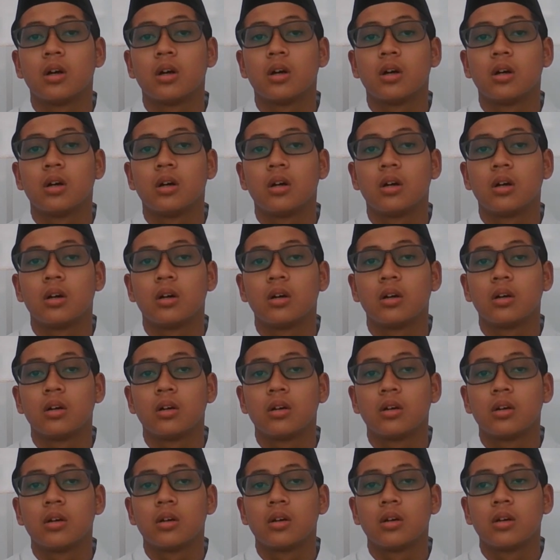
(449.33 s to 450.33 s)
uh,
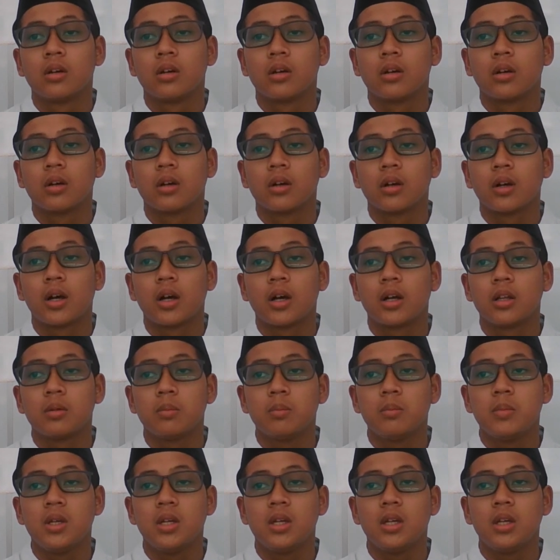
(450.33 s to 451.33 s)

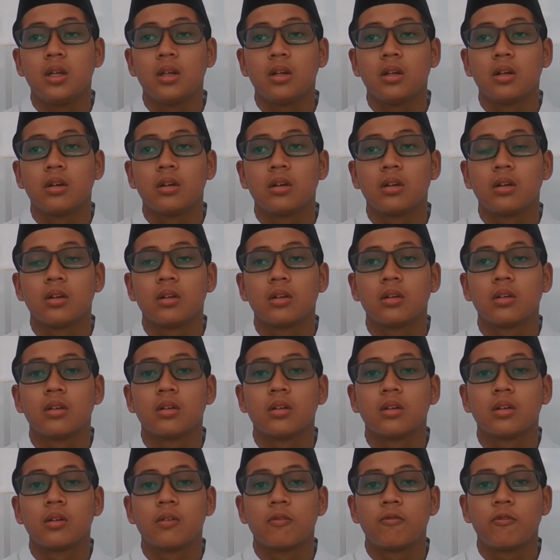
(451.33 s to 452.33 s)
can't be
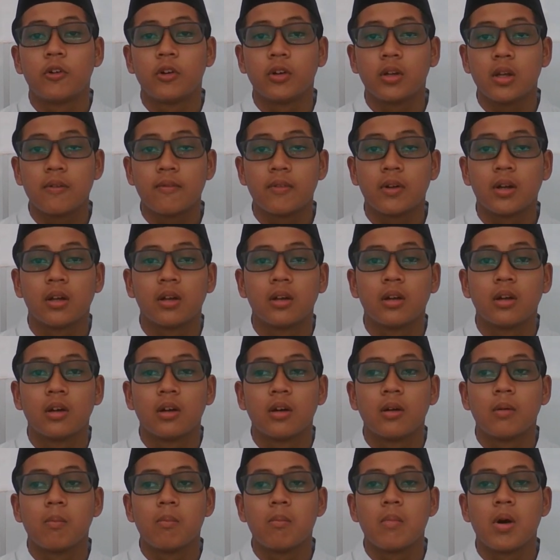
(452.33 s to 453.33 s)
forgiven
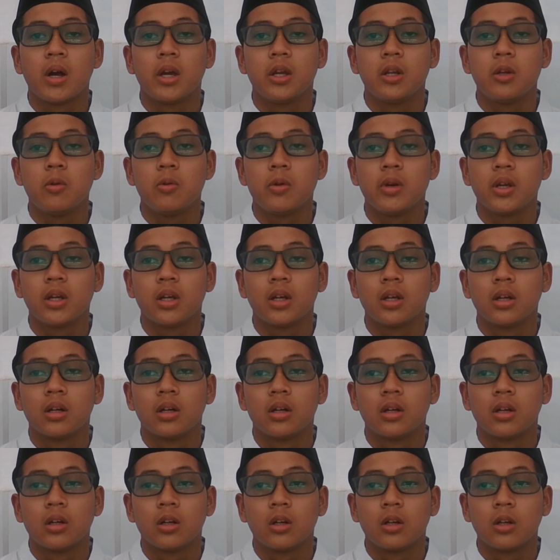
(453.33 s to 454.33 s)
by doing
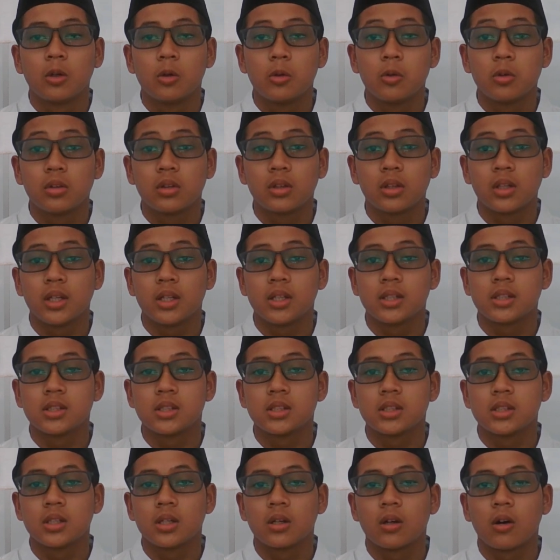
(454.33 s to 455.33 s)
the good
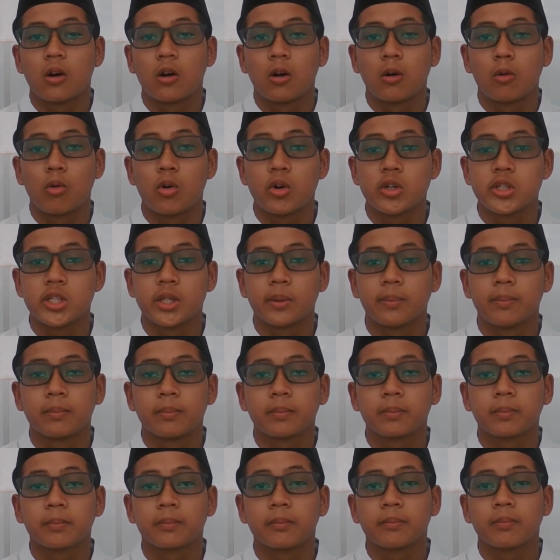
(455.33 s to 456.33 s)
things or worship.
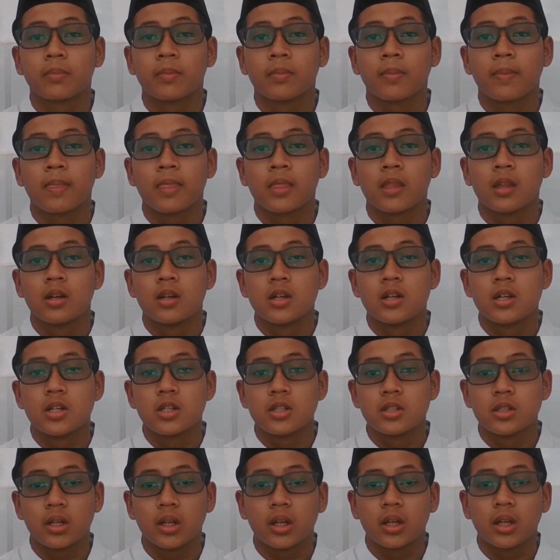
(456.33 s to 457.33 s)

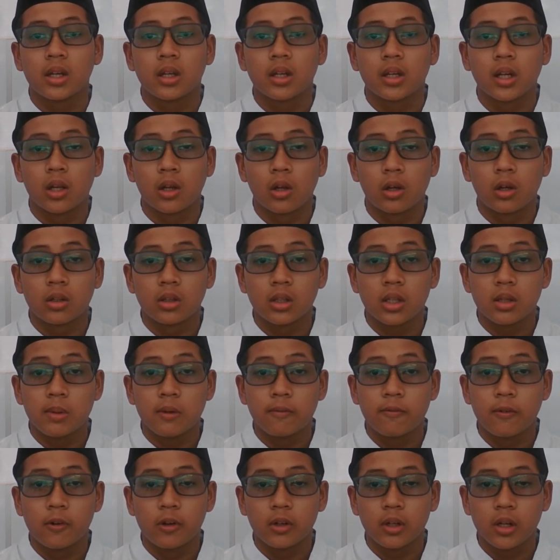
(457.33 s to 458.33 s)
Shirk can only
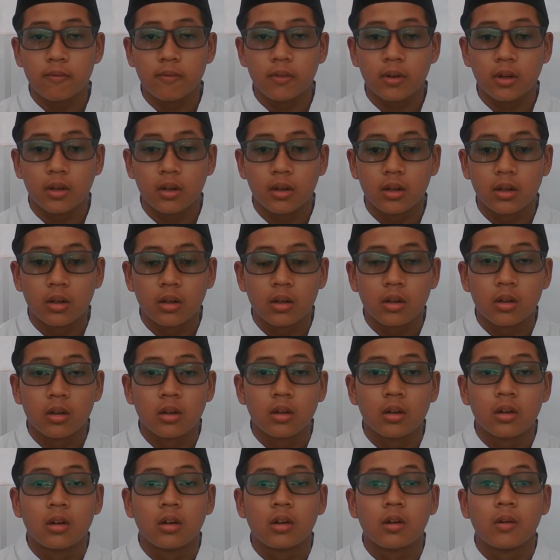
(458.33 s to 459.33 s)
be forgiven
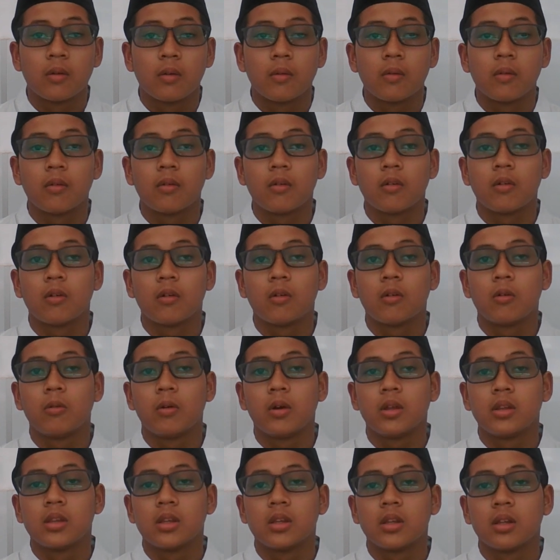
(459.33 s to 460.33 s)

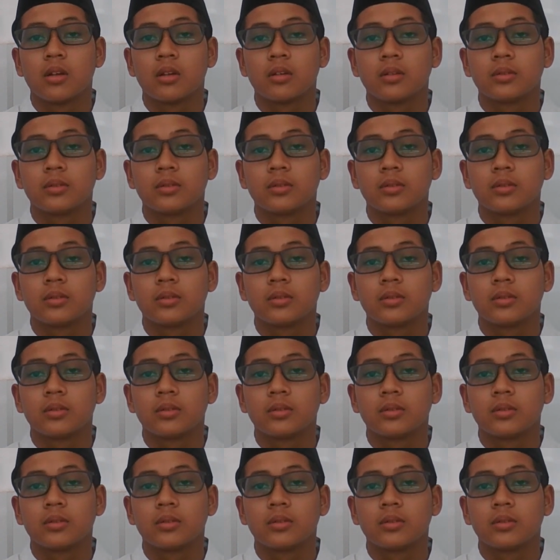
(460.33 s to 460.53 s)
with